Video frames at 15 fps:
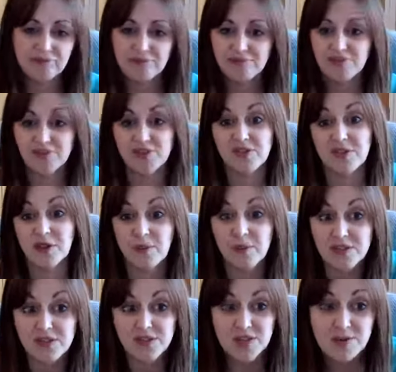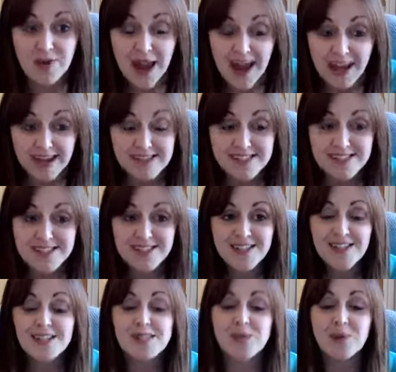just don't know what to do next.
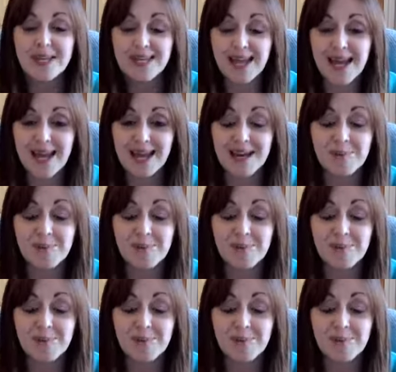So again,